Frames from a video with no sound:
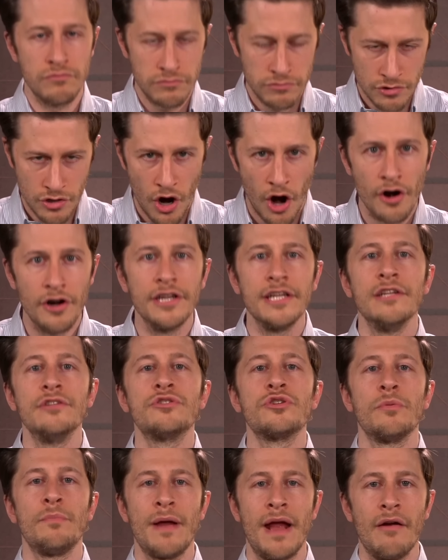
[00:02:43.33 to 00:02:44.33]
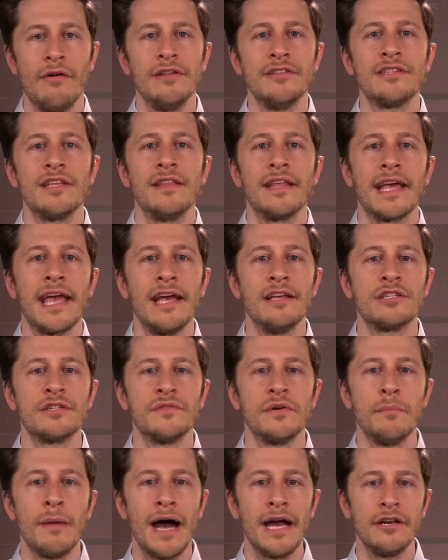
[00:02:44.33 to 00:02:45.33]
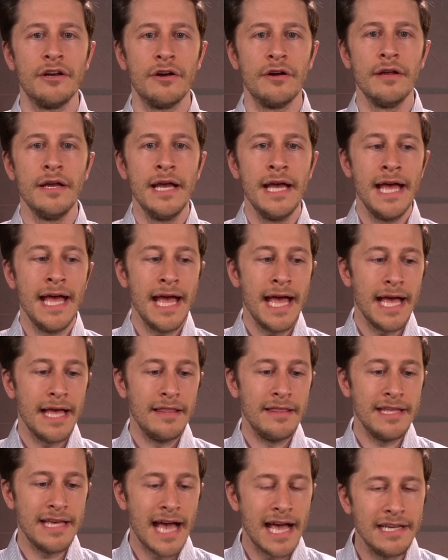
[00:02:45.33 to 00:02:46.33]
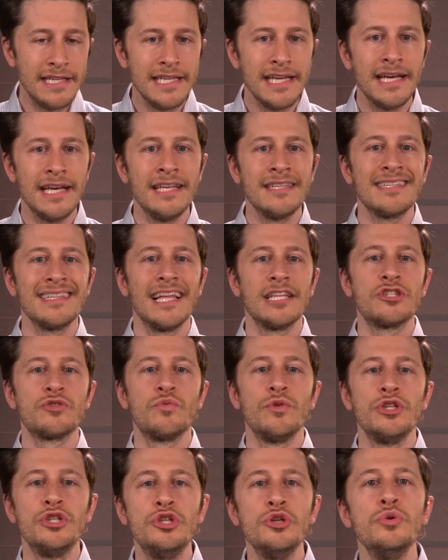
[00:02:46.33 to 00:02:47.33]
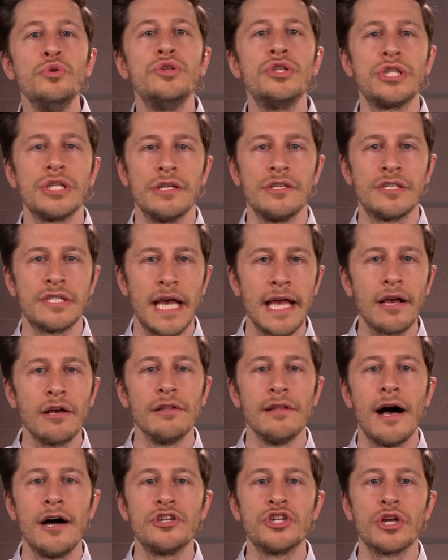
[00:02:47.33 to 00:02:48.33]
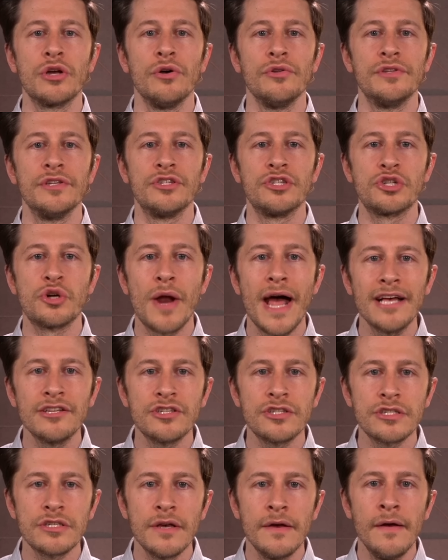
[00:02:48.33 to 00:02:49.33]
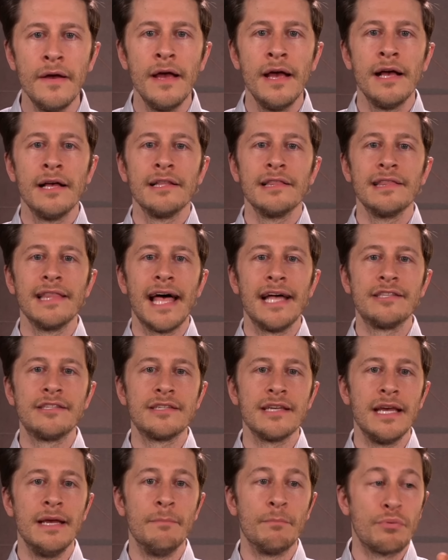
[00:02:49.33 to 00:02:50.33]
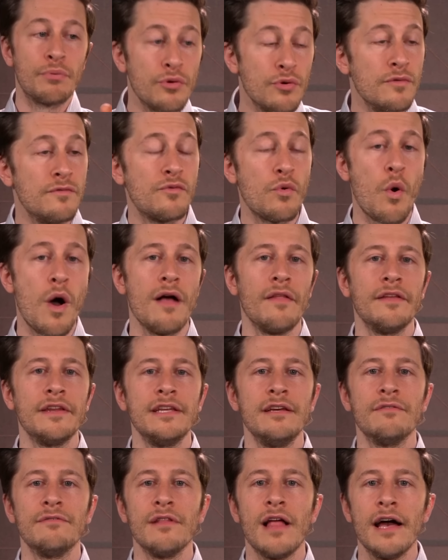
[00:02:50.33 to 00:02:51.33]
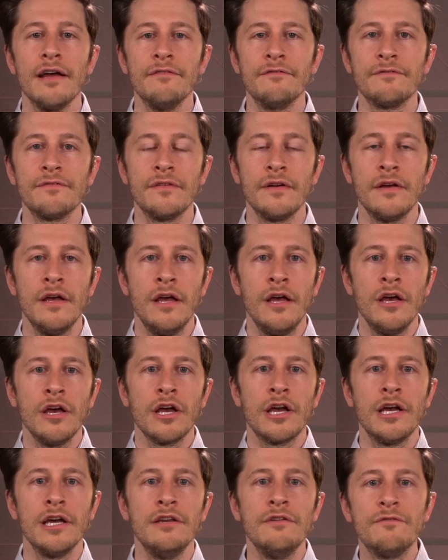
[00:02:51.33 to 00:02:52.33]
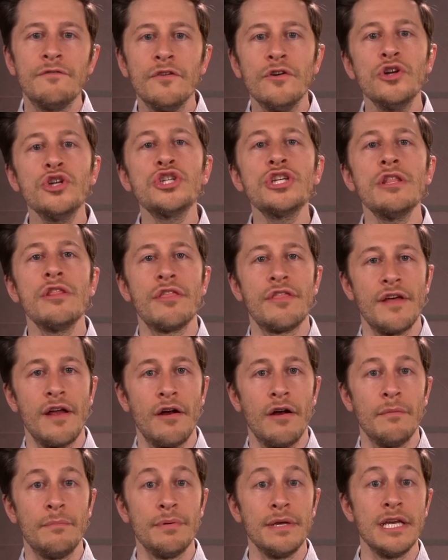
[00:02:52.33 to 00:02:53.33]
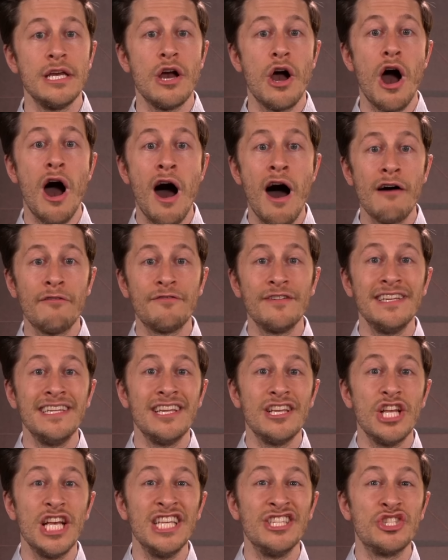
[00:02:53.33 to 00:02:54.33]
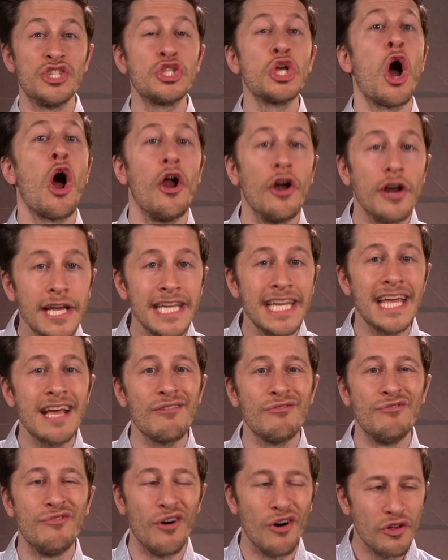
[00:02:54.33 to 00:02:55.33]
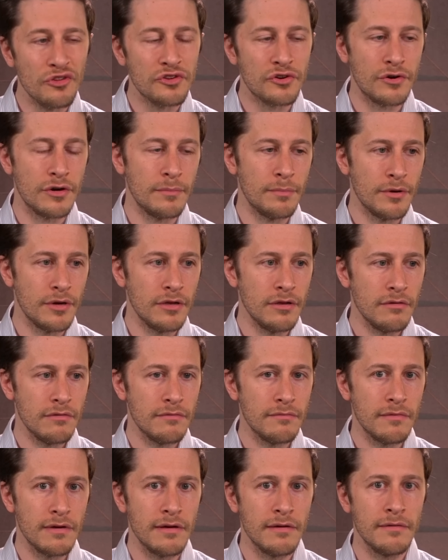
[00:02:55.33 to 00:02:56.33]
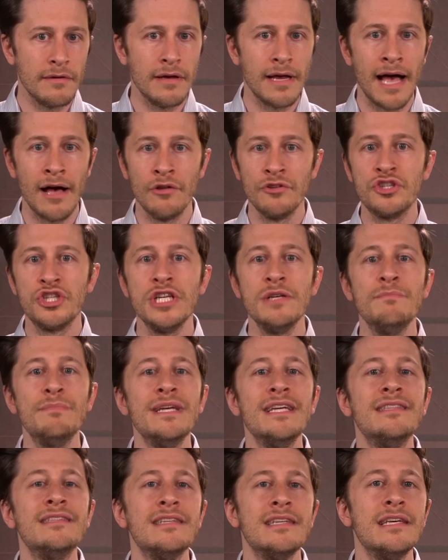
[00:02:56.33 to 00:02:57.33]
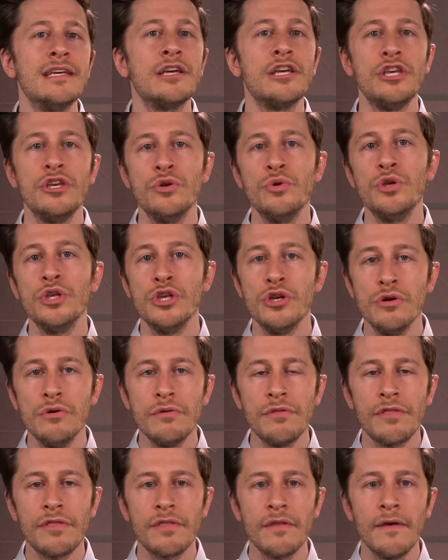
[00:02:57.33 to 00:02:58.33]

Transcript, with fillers: guardians, or parents in the case of a minor. The idea is let's reduce psychological distress, let's improve quality of life. Conversion therapy often is targeting vulnerable LGBTQ youth.